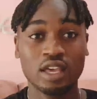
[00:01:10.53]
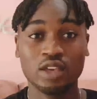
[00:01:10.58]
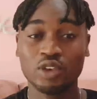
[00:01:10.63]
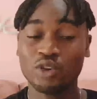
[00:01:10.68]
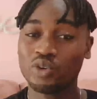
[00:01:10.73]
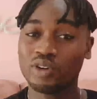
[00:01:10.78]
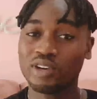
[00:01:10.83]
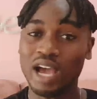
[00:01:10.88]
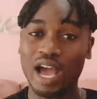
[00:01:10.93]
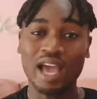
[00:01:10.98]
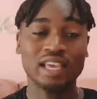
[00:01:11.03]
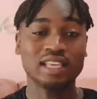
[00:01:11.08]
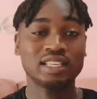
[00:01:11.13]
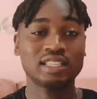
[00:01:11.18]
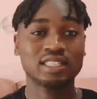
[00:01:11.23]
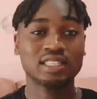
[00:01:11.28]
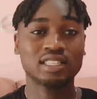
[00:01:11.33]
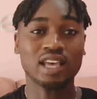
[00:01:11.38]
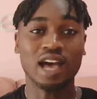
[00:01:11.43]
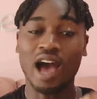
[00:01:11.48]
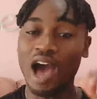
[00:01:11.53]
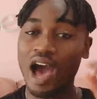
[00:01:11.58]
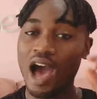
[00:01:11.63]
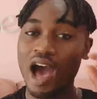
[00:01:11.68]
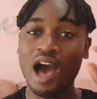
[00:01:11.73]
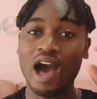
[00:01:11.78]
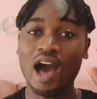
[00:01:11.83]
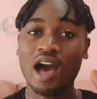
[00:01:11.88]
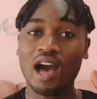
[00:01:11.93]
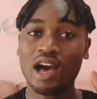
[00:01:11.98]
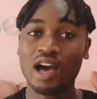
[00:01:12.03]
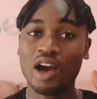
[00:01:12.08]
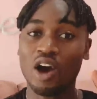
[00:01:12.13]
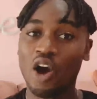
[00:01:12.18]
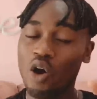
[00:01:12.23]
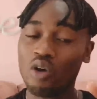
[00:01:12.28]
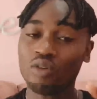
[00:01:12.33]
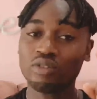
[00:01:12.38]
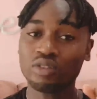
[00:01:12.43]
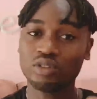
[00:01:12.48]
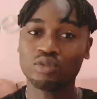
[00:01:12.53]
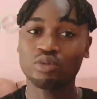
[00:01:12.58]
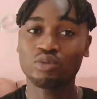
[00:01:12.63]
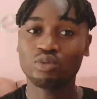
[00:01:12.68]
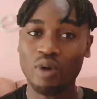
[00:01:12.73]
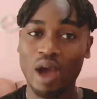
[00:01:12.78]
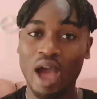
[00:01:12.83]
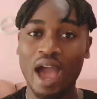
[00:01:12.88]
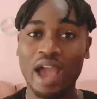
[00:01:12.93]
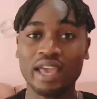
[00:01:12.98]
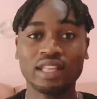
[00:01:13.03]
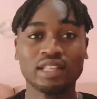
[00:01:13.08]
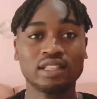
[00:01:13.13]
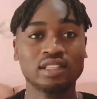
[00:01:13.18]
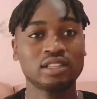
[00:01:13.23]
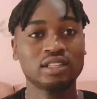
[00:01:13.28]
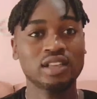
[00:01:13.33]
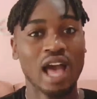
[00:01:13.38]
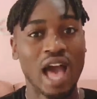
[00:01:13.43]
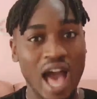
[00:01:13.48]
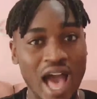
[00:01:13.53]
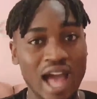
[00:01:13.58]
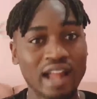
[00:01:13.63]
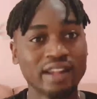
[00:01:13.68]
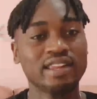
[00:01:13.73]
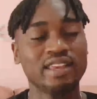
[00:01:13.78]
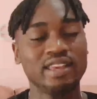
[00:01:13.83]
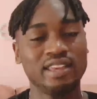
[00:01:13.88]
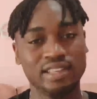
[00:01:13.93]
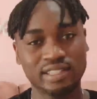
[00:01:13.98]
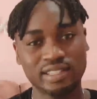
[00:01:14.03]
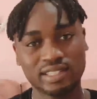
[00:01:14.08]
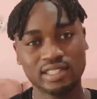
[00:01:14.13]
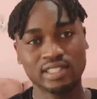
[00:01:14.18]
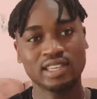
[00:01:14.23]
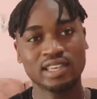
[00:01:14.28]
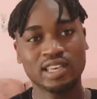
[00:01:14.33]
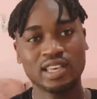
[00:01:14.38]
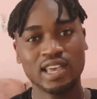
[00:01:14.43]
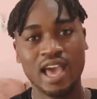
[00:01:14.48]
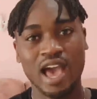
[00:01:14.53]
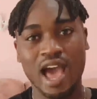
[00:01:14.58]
you guys are on the right artists.